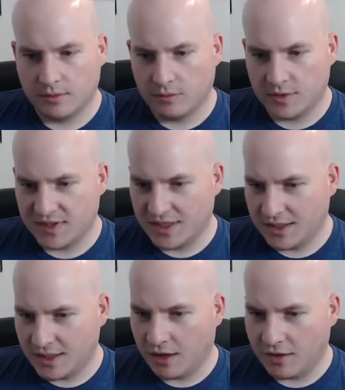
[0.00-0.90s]
Was he in
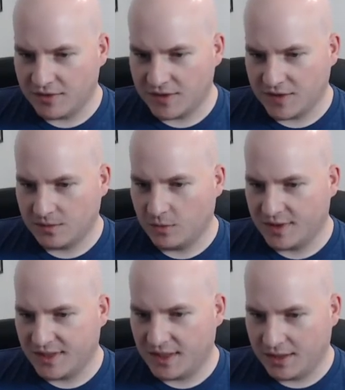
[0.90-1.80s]
that office?
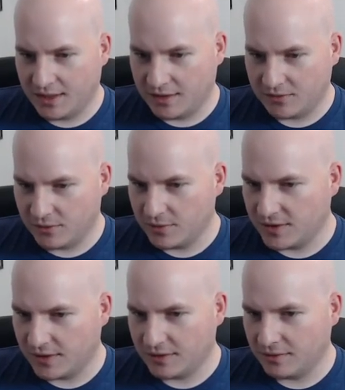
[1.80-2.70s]
Was he in that
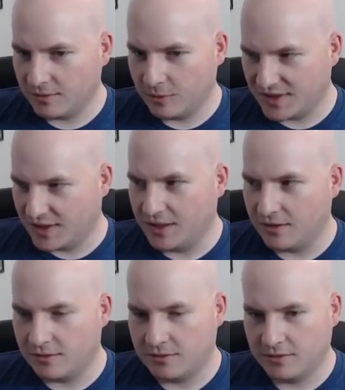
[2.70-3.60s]
futon? Or was he here?